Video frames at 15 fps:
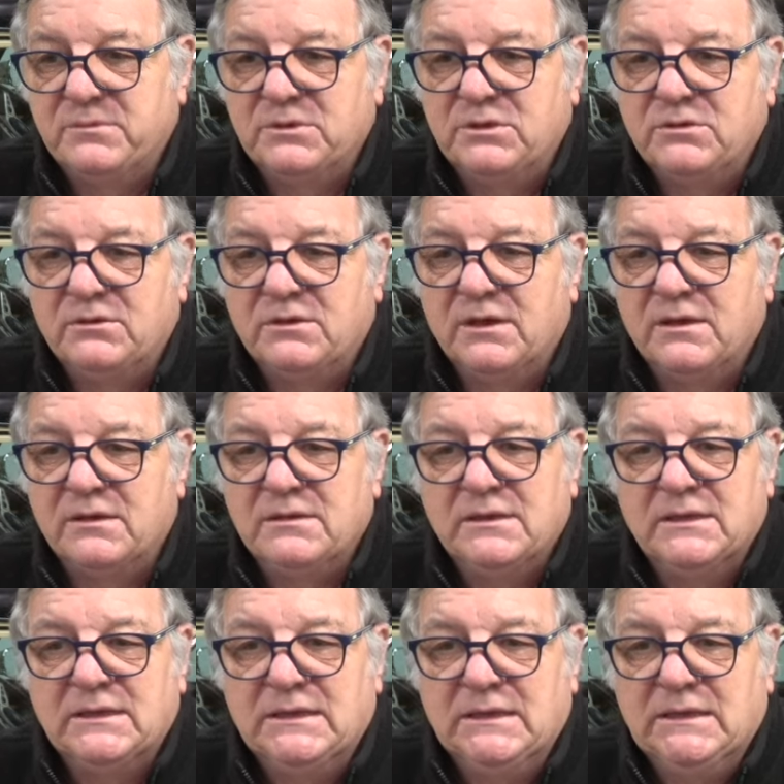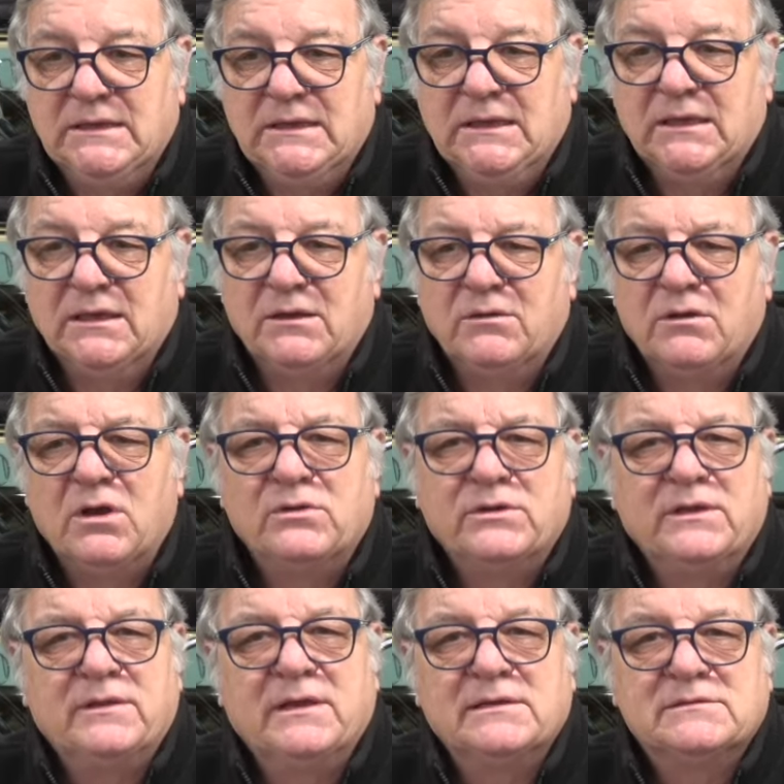the UK, oh
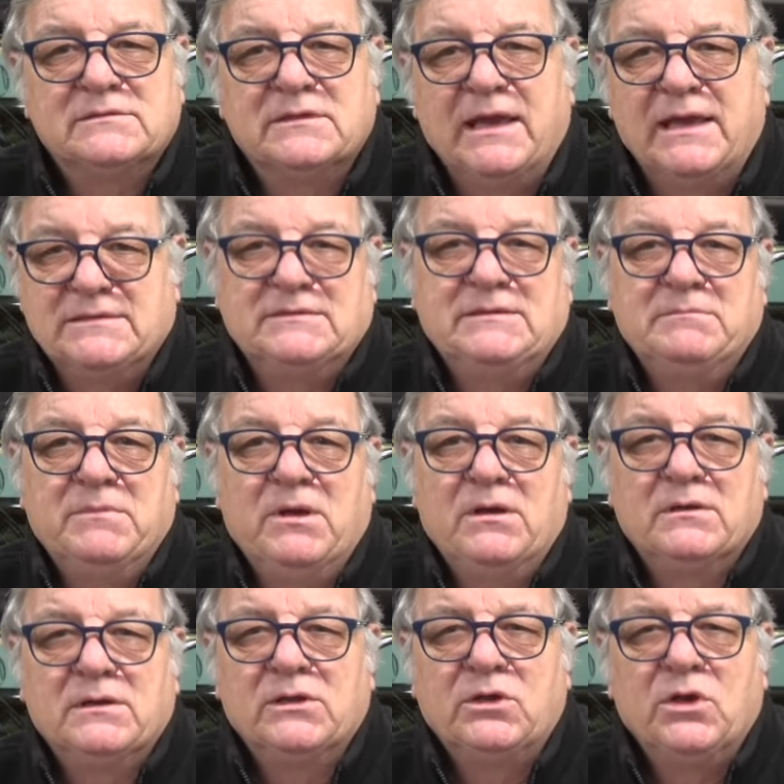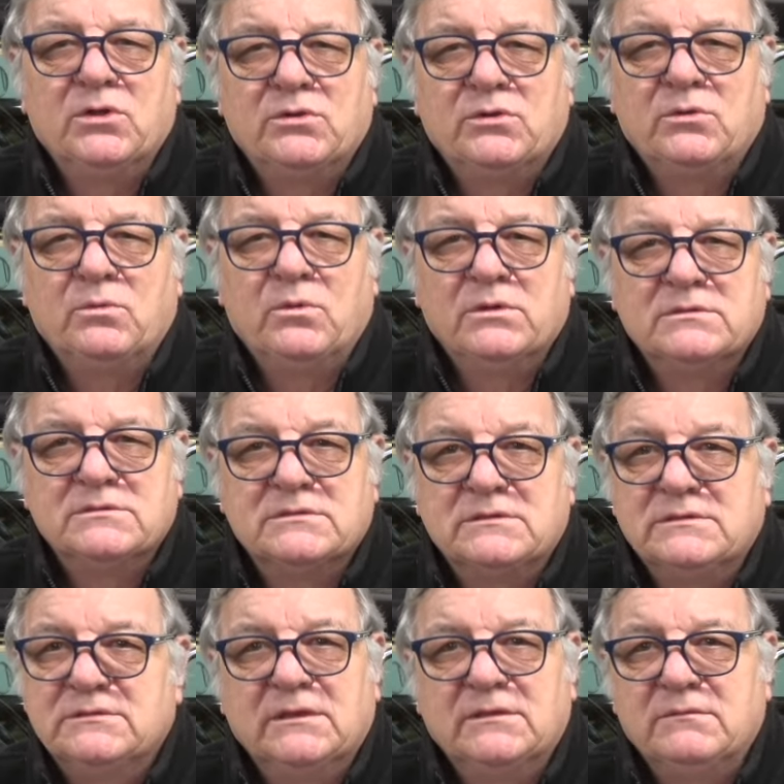yeah, that's the Aston Martin Lagonda ones, and
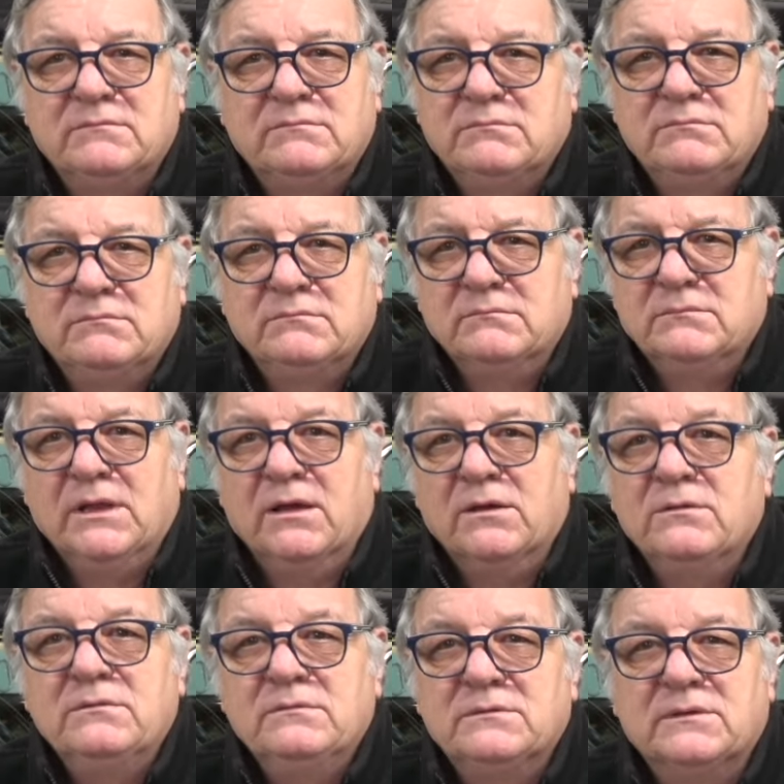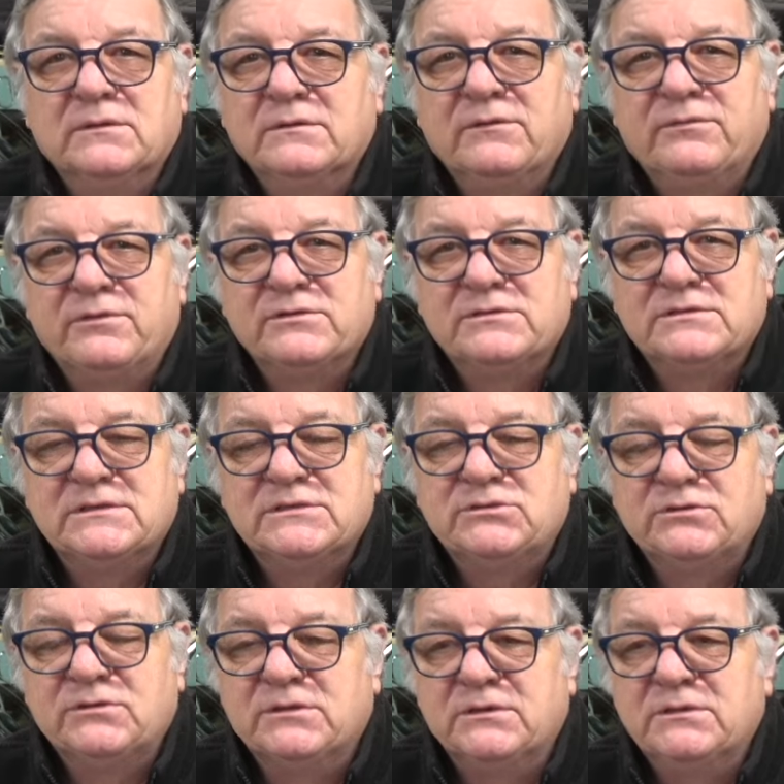he said, no, they're for a
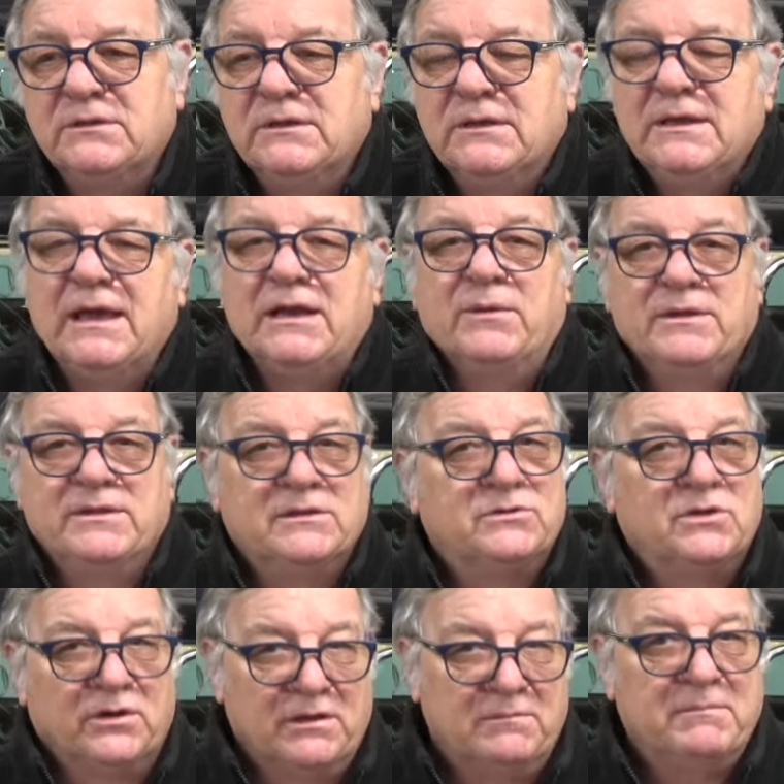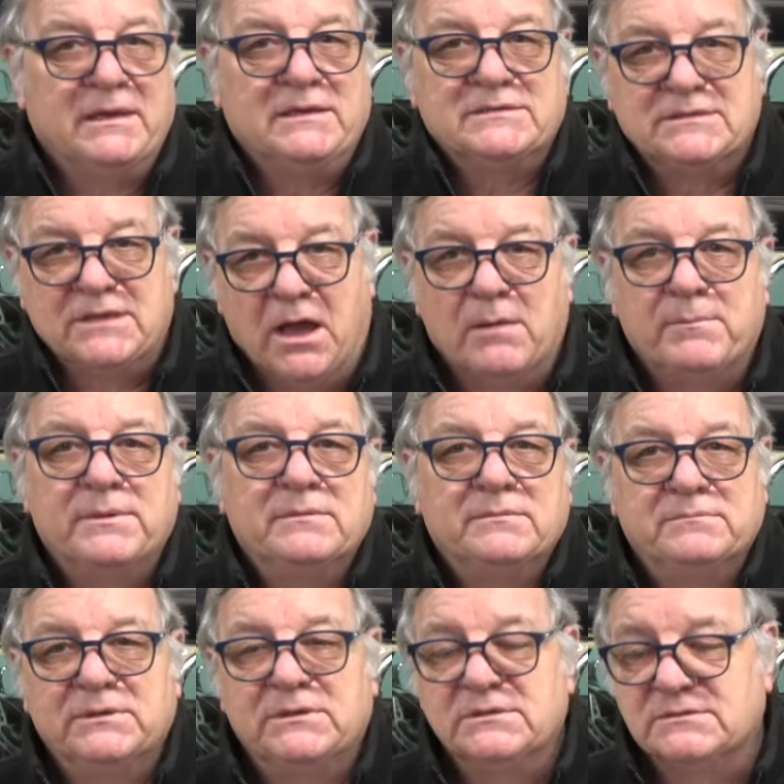Citroen. And anyway, they got it mixed
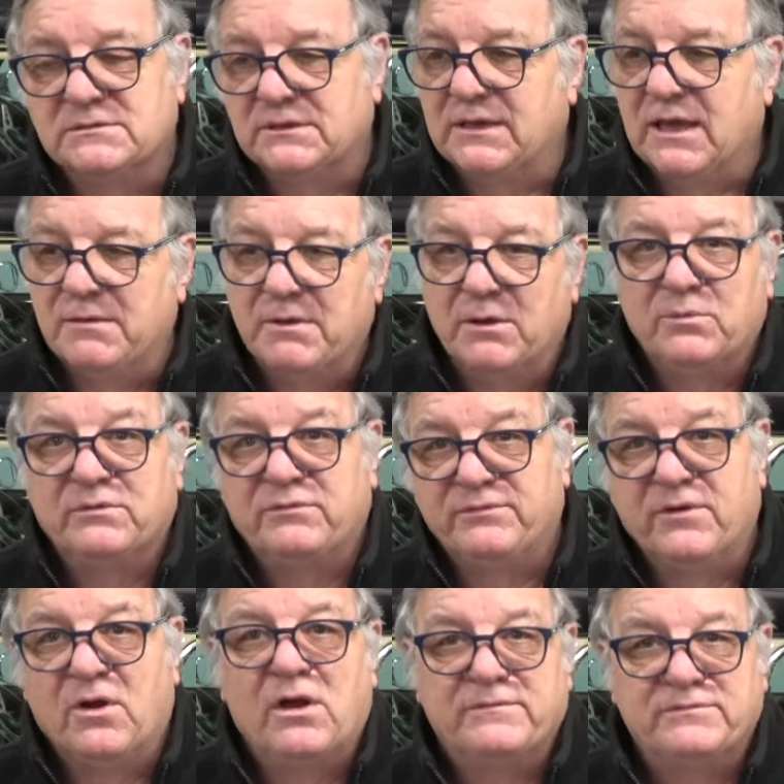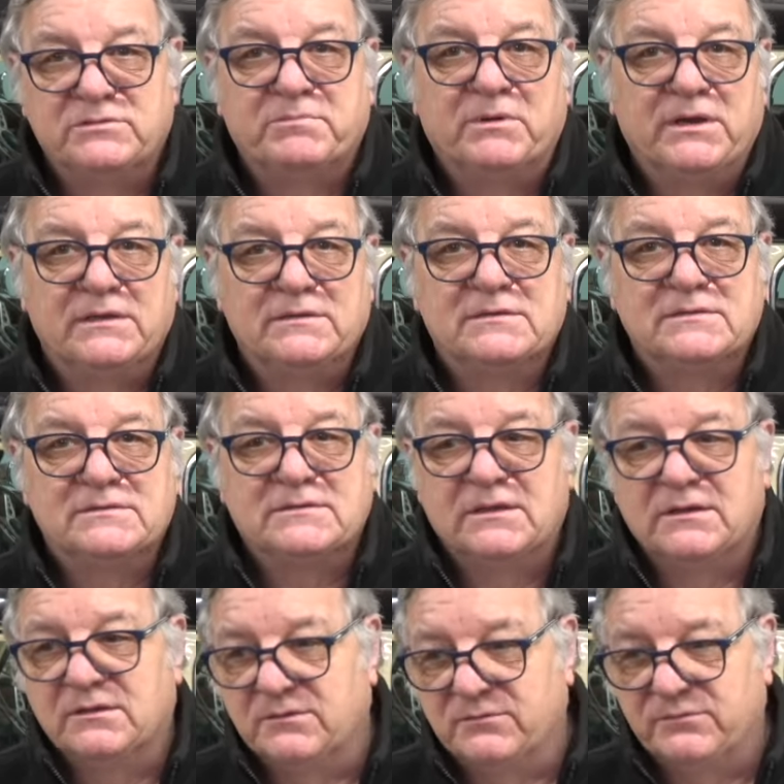up because they came up with 5 springs
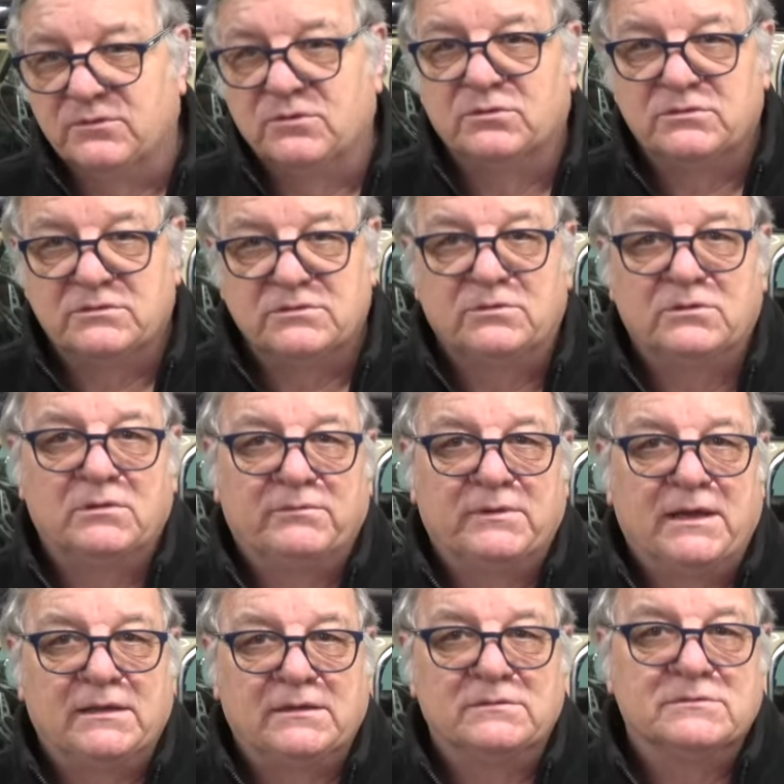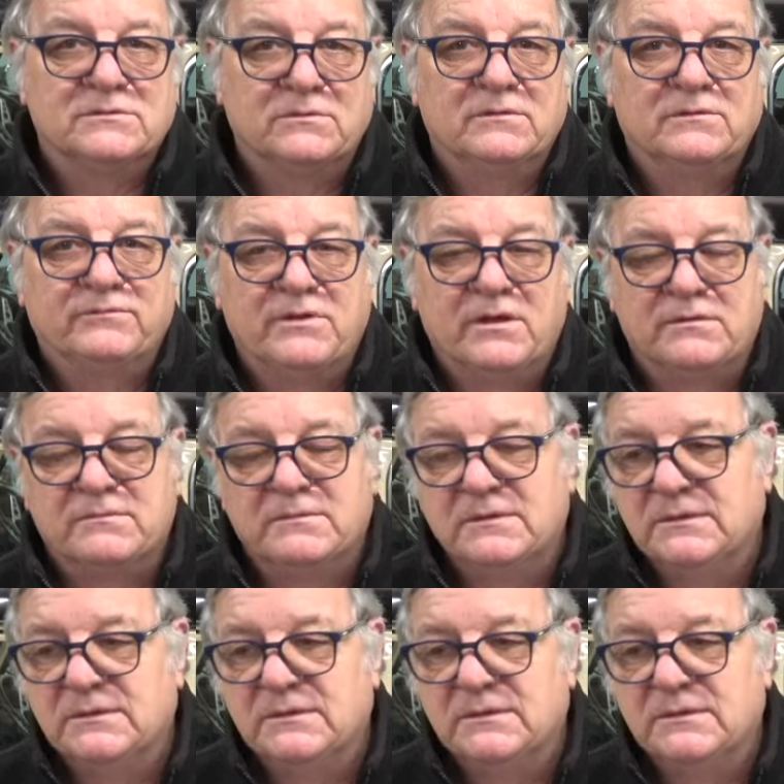instead of the 4, 2 at the rack and 2 at the front.